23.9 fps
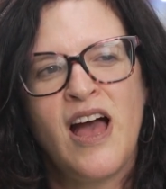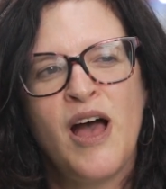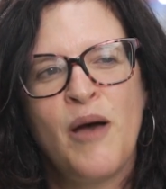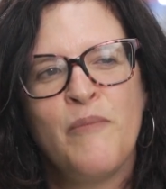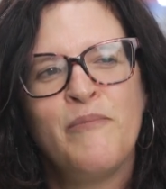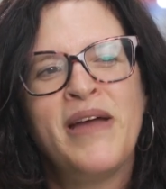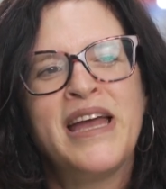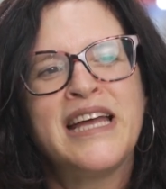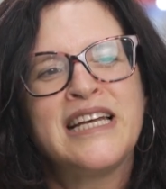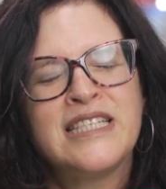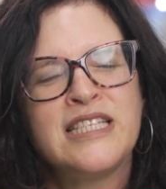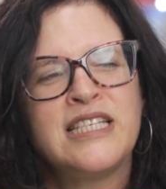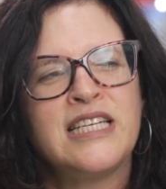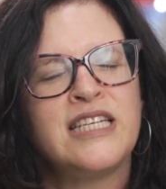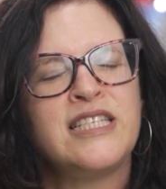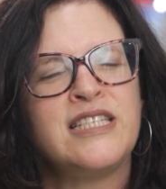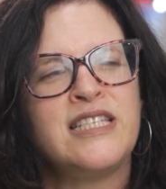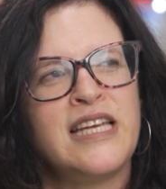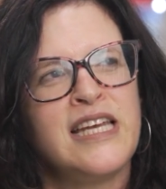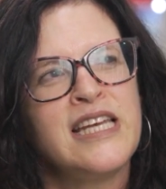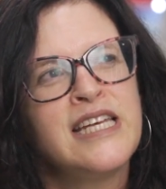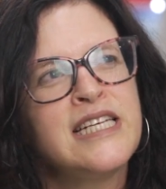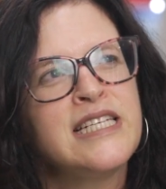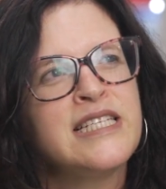makes it
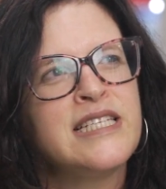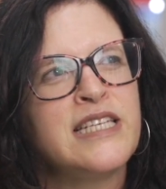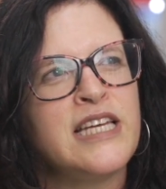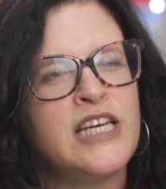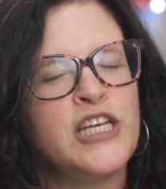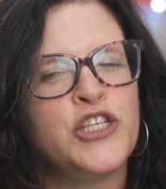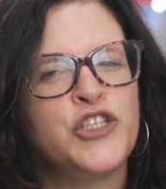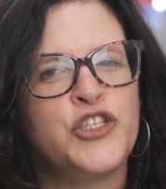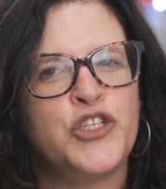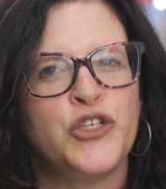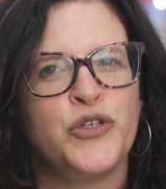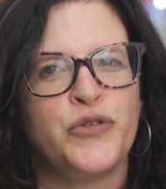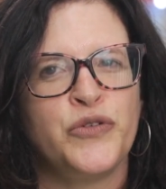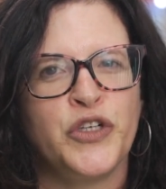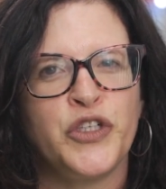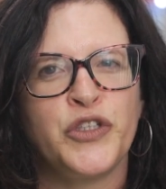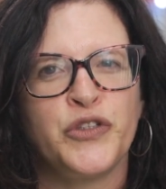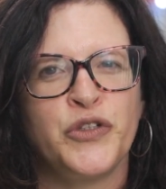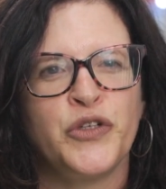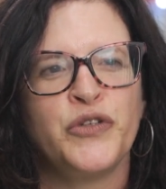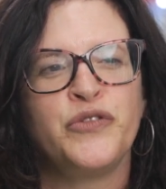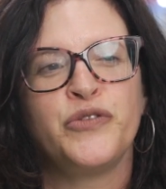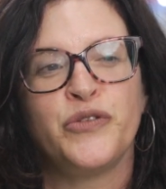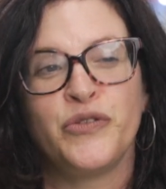easy to
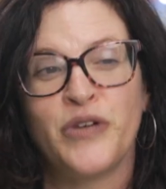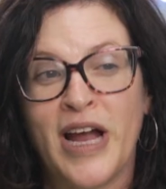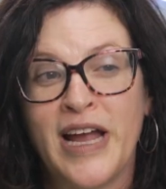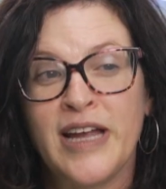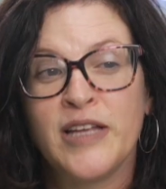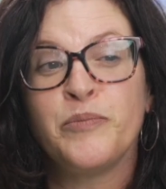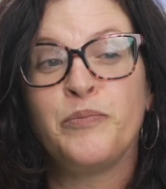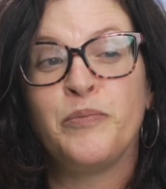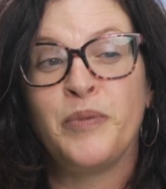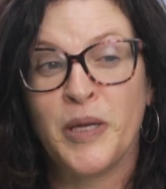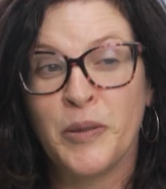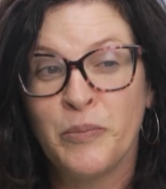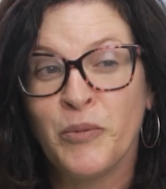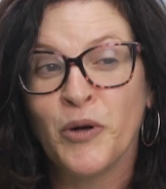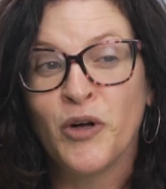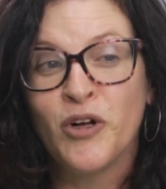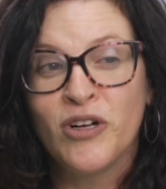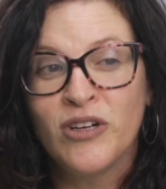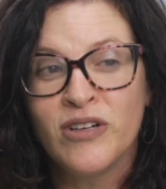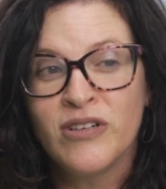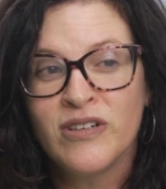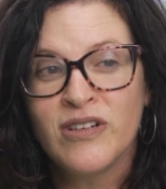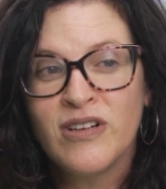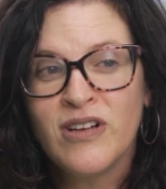recruit the right
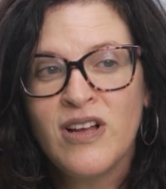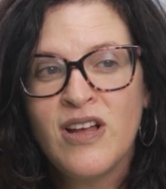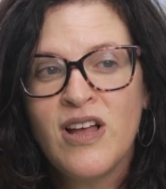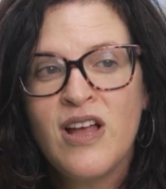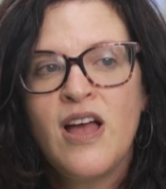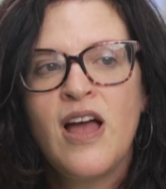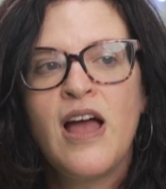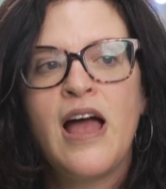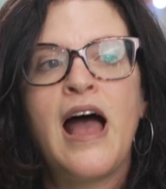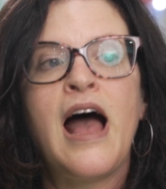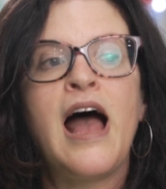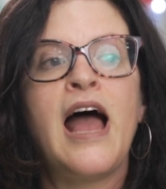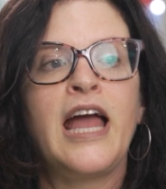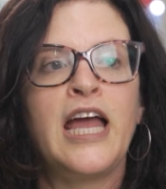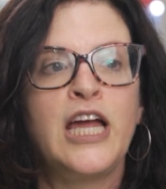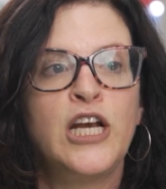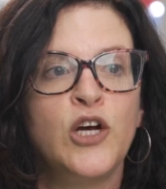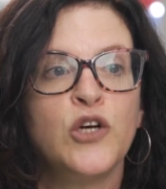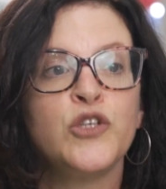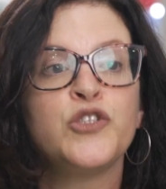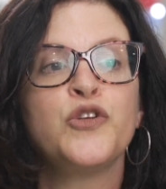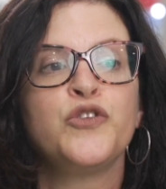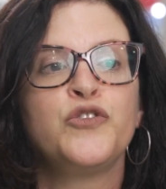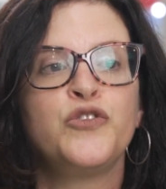people and
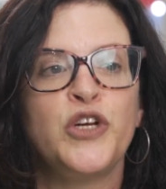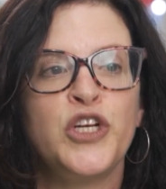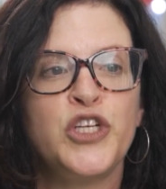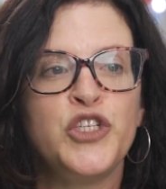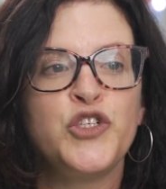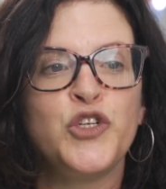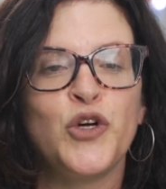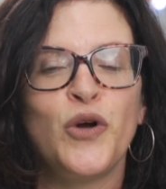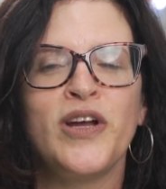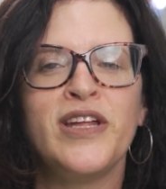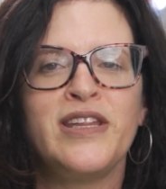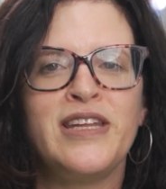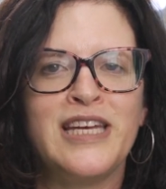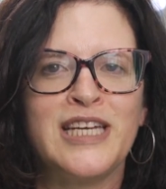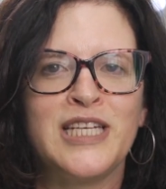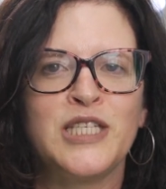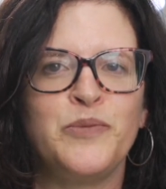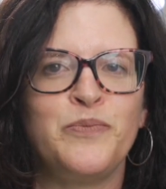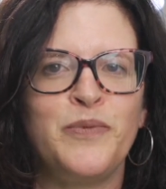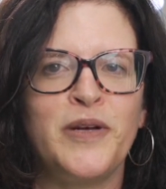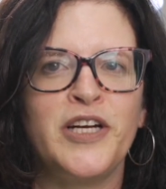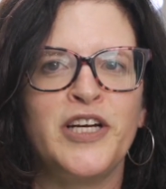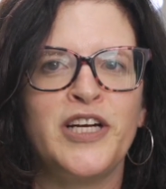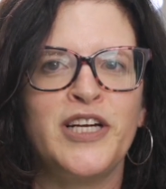also to enjoy the
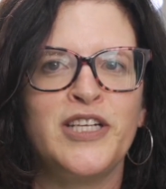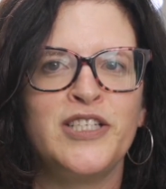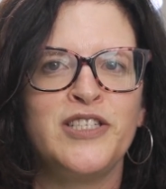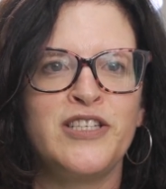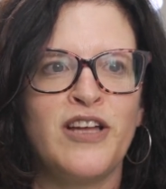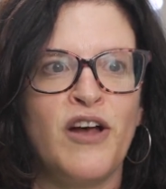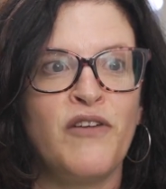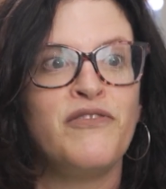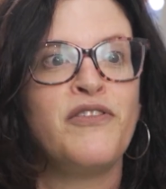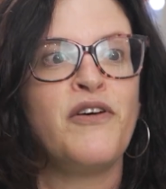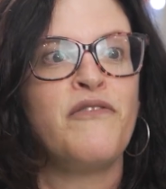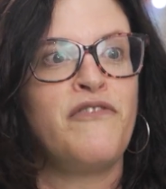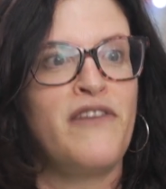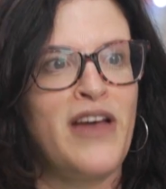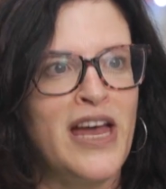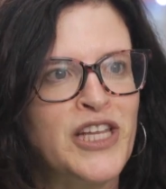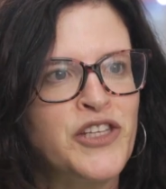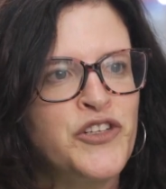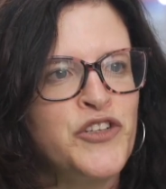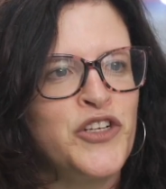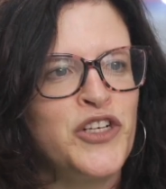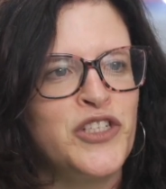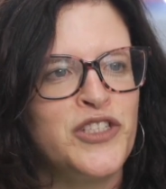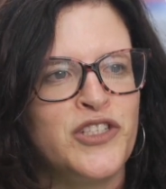experience of the
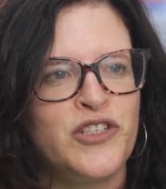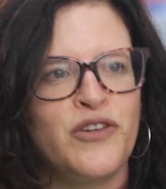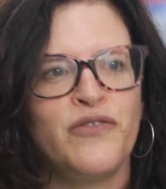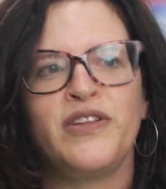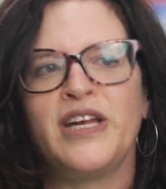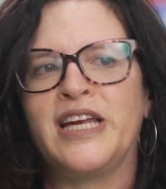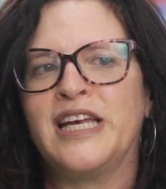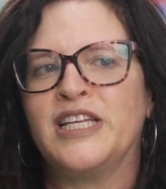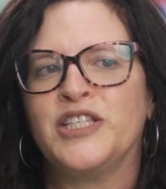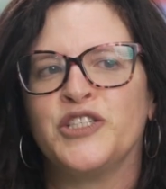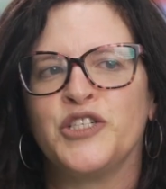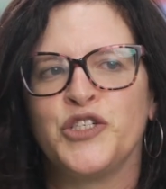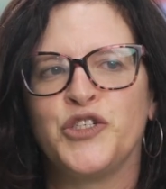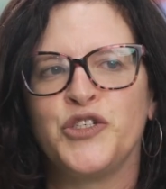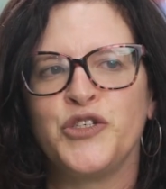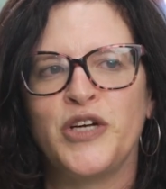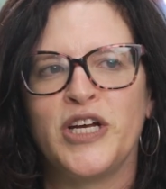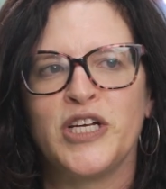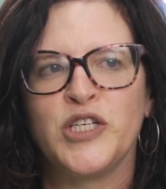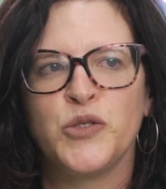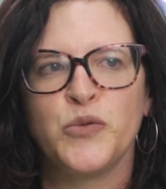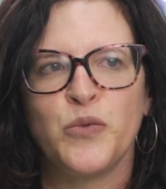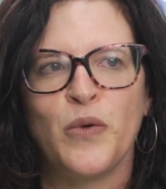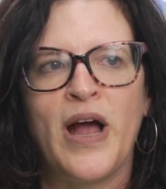veterans of the industry
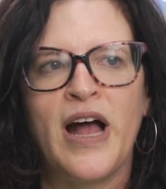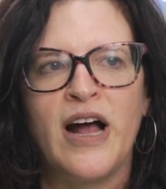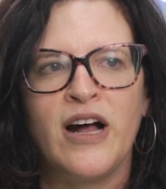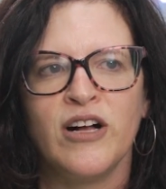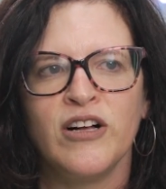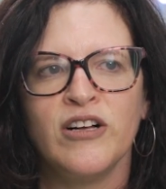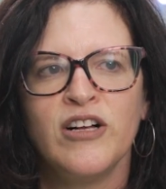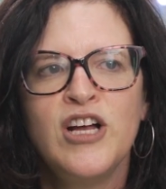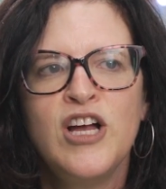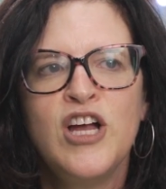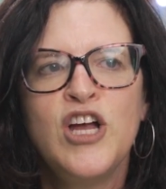as well.